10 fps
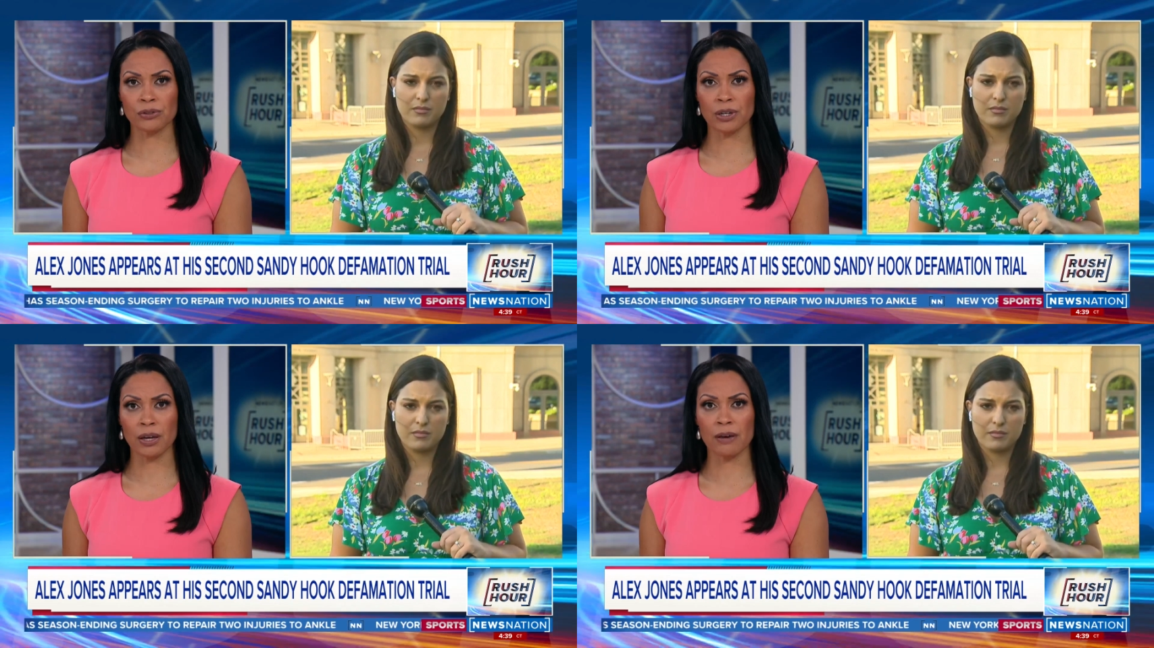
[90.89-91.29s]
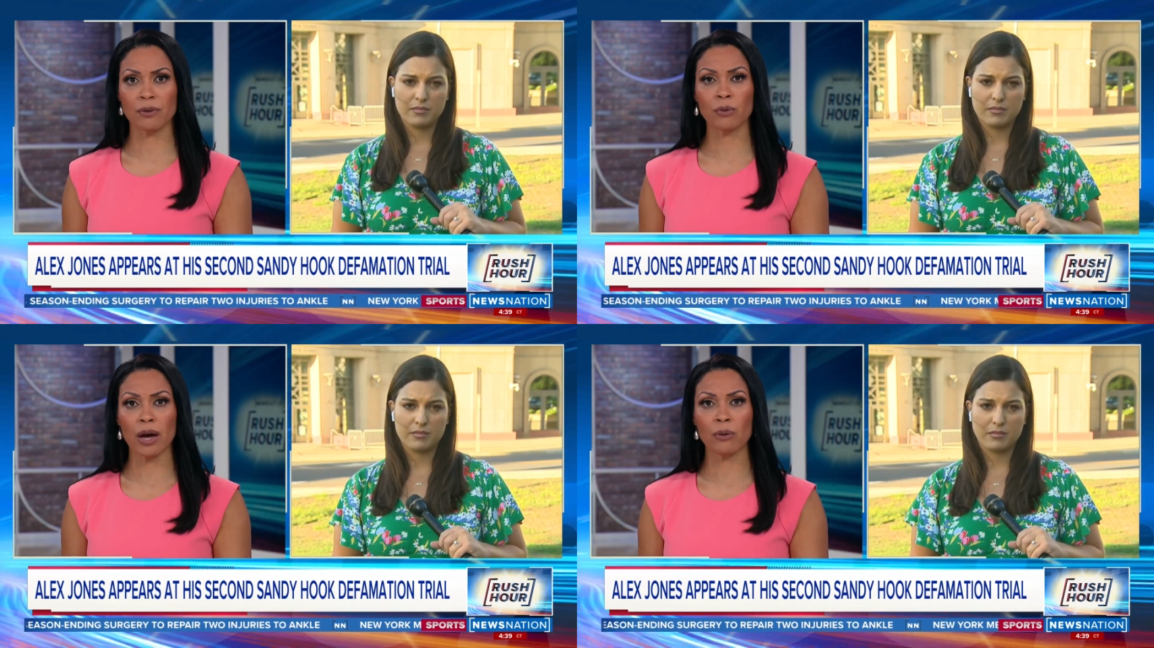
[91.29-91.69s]
Speaker 1: today.
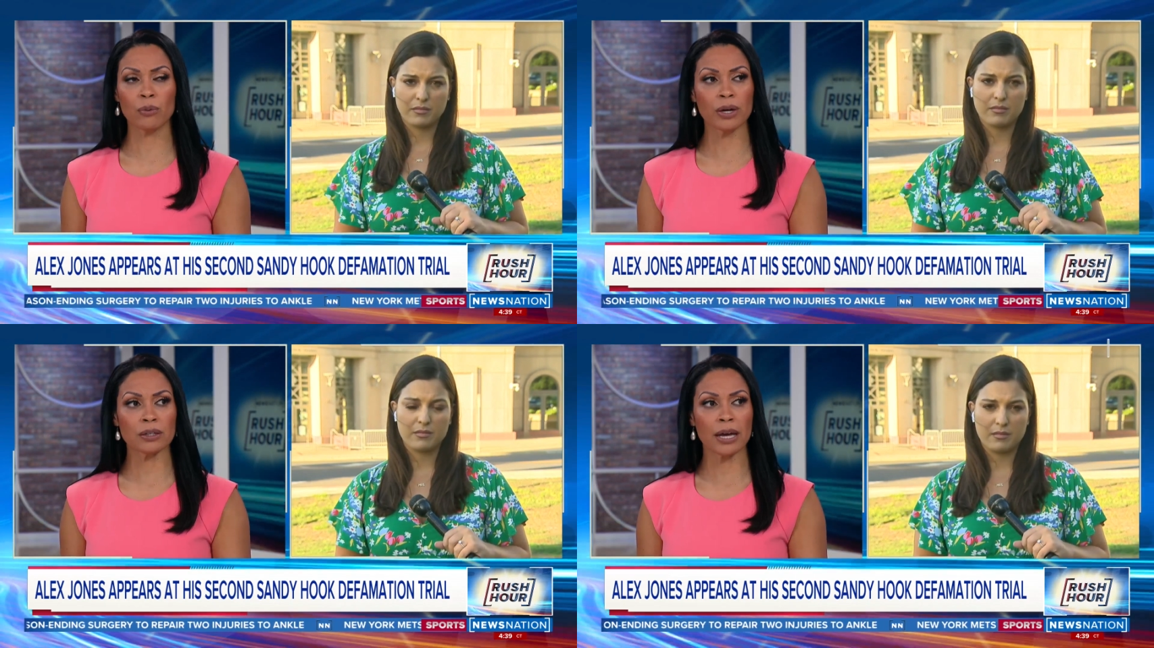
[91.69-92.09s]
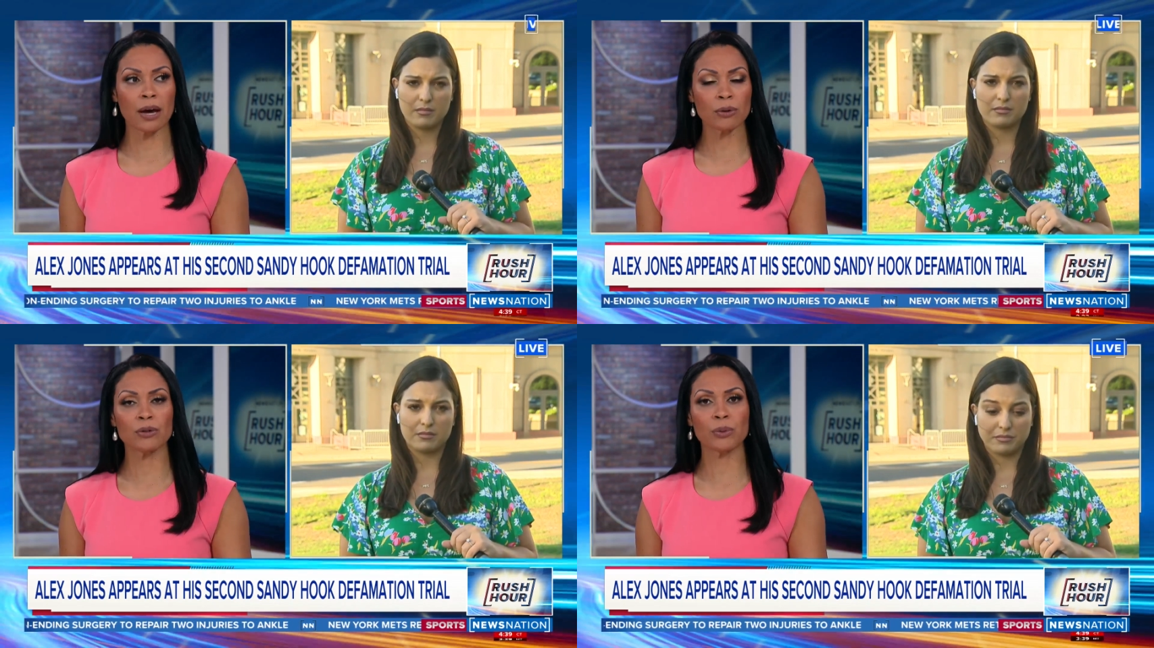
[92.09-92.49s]
Eva, uh, what,
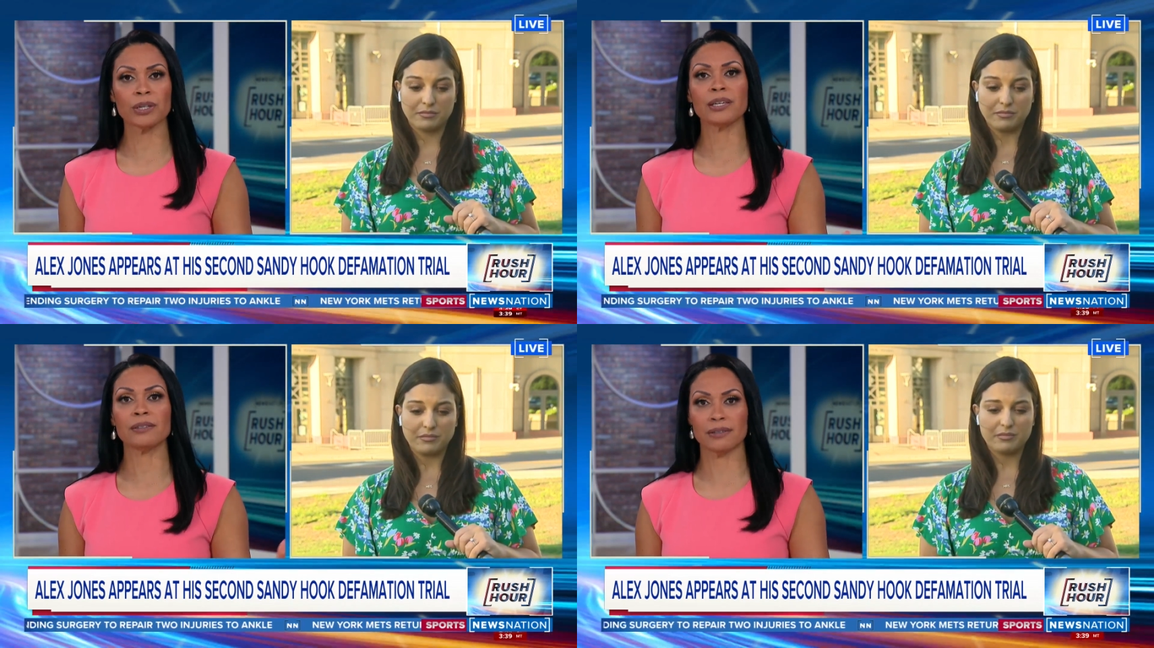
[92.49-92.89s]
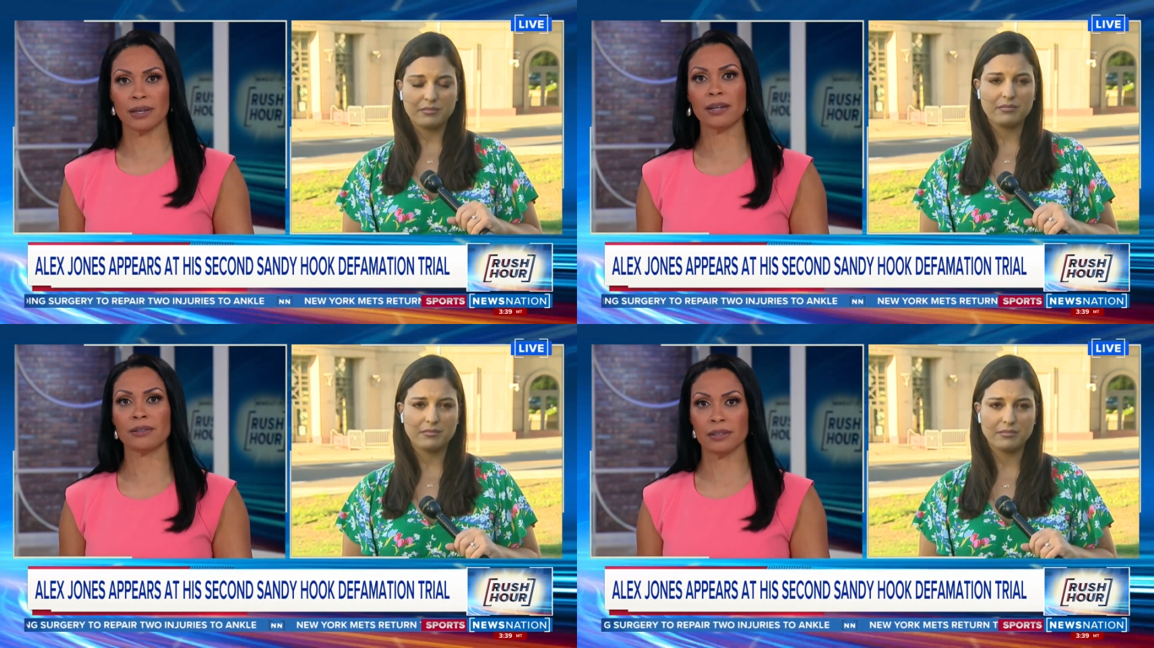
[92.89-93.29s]
how could what he
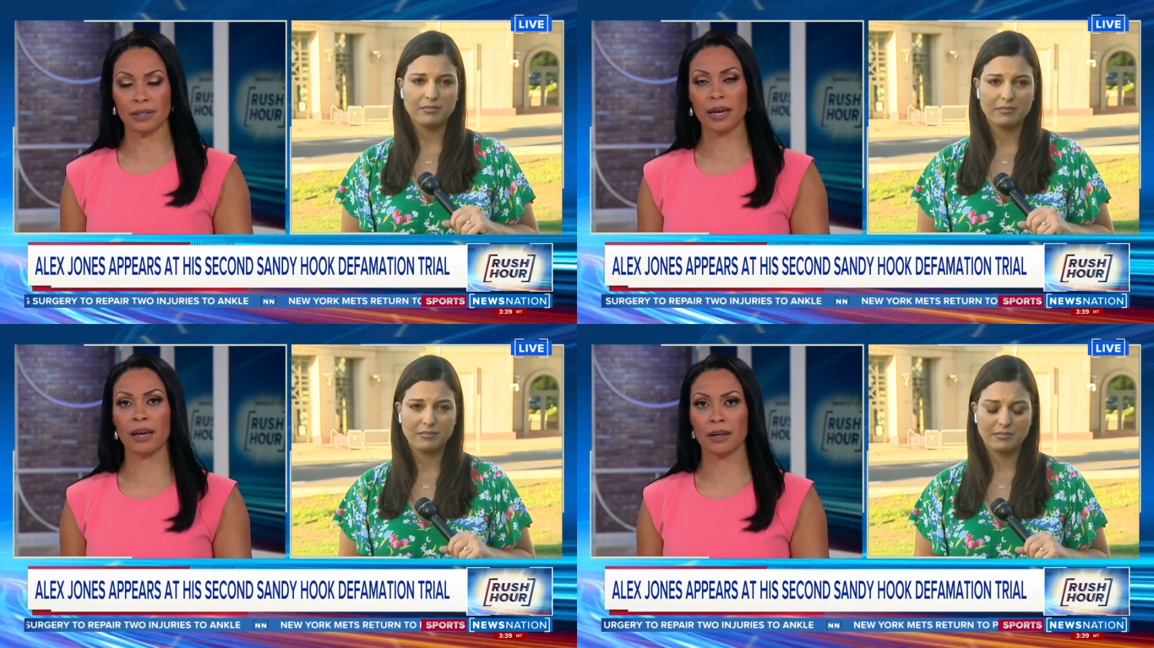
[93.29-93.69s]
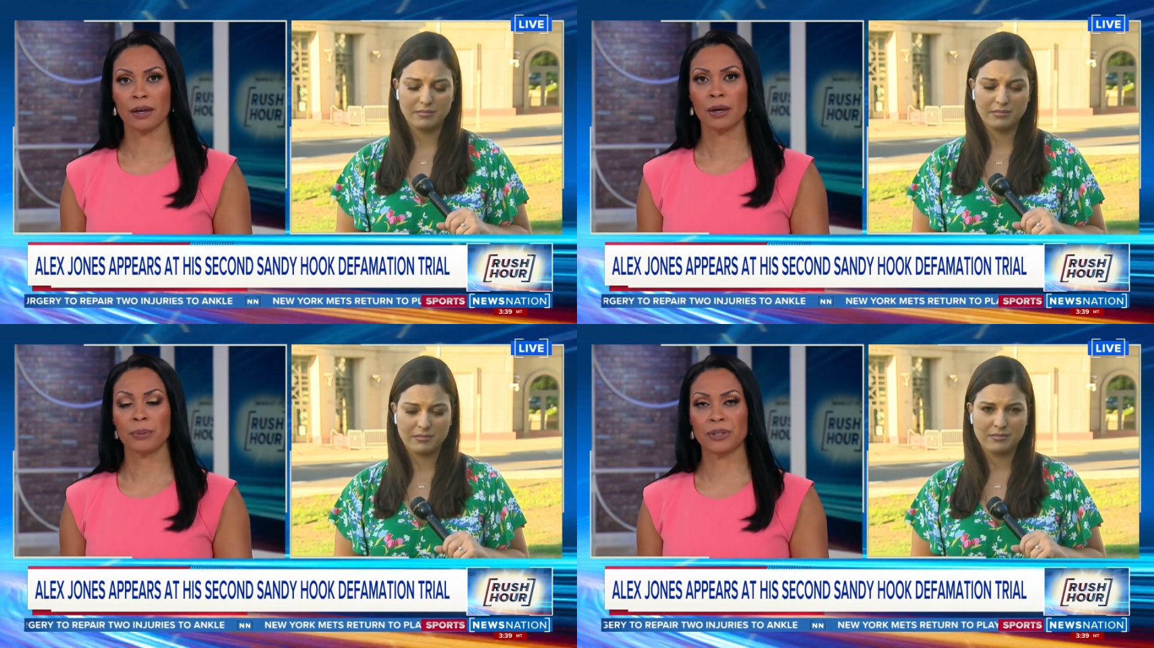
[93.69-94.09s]
said today
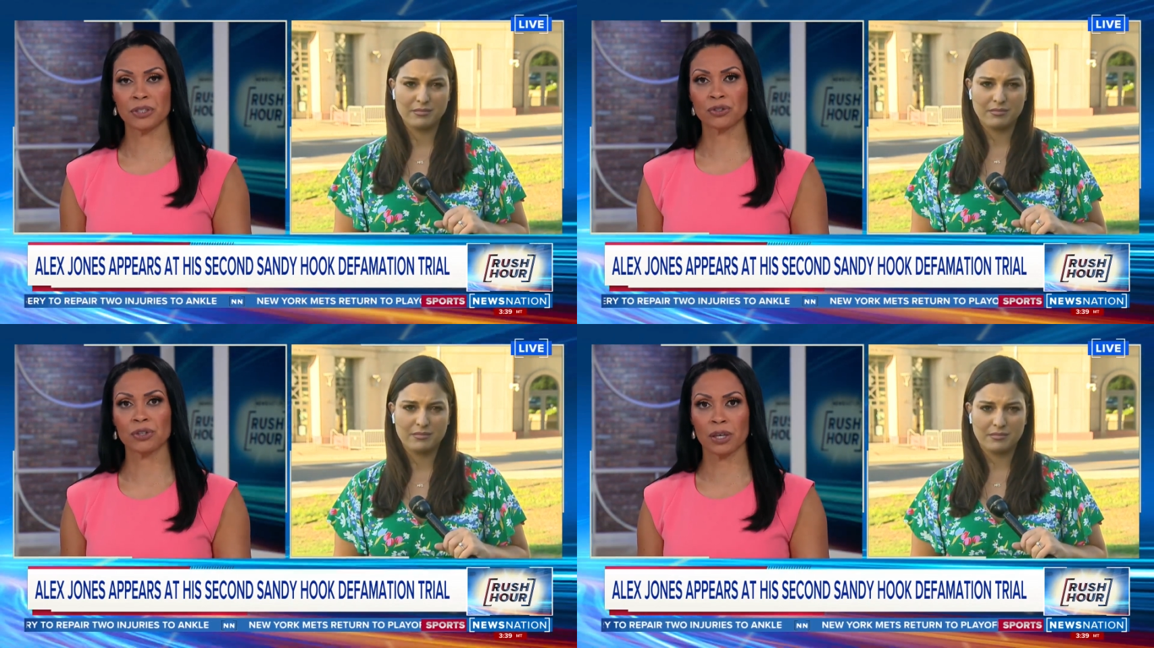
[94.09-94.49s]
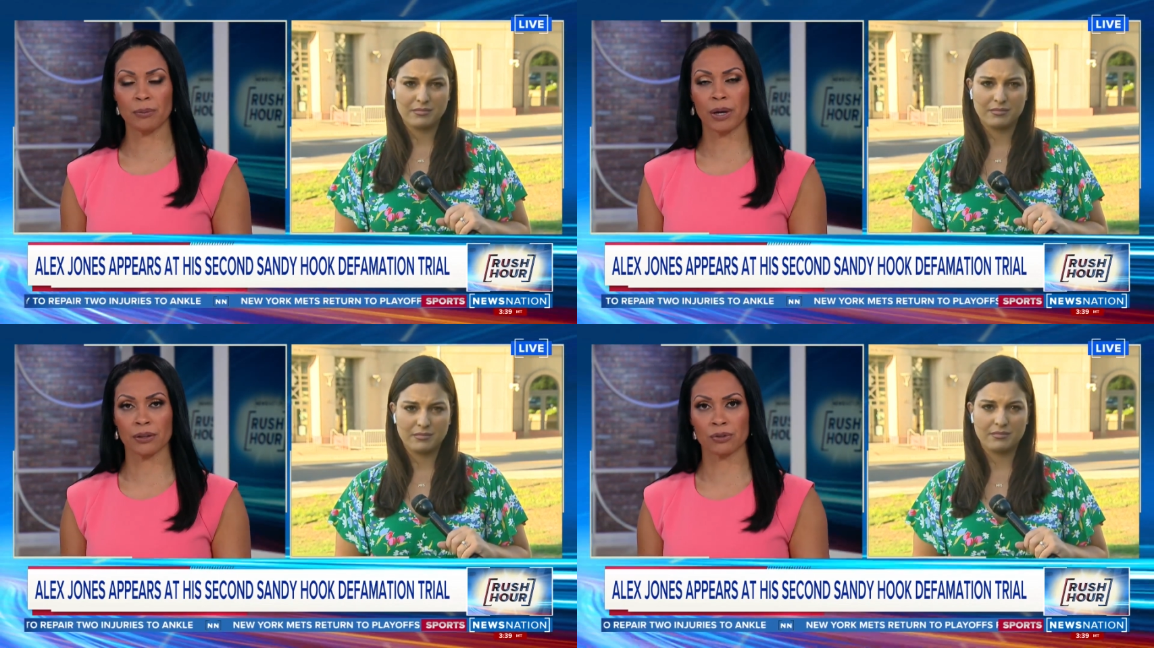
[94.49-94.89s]
potentially
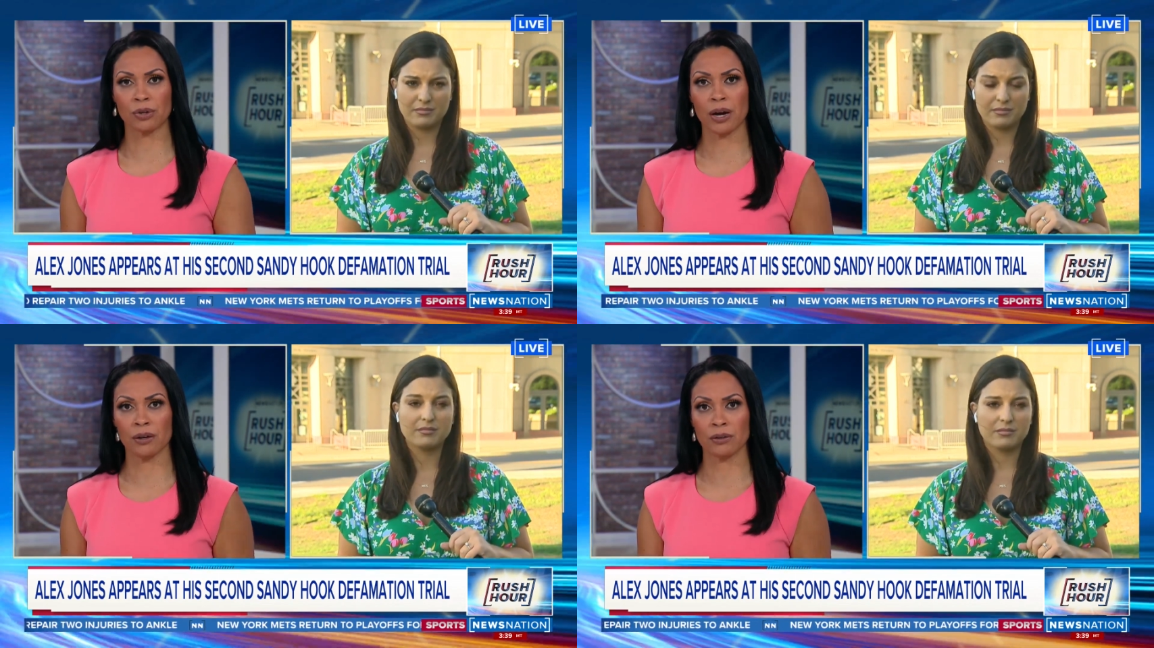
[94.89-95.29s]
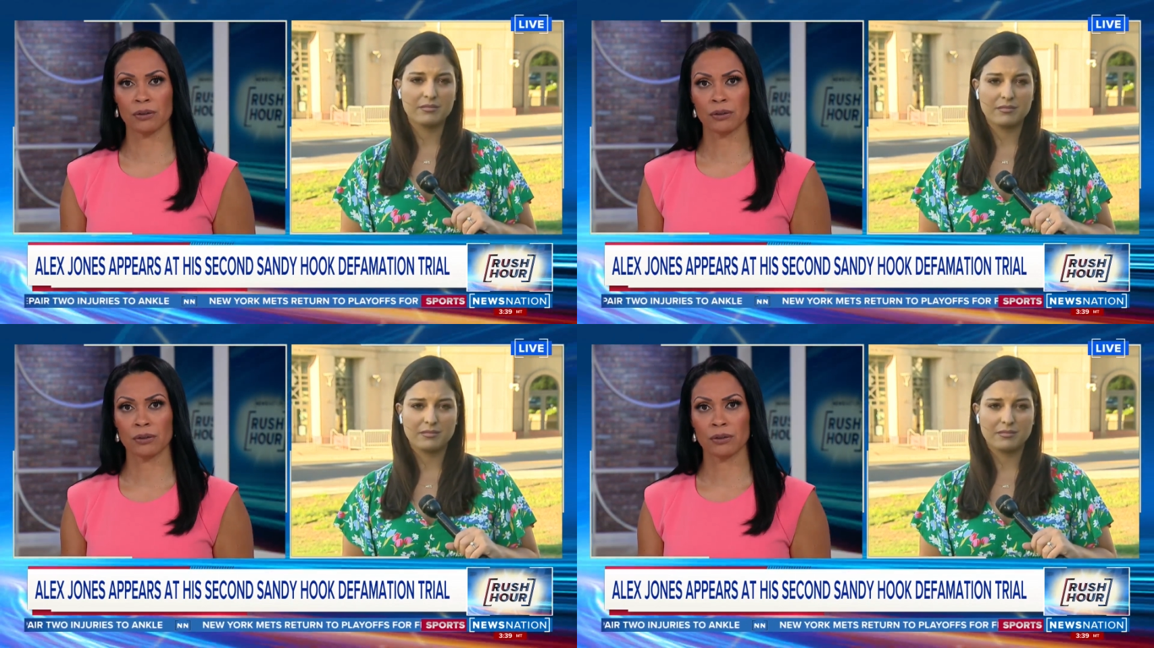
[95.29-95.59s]
impact the trial?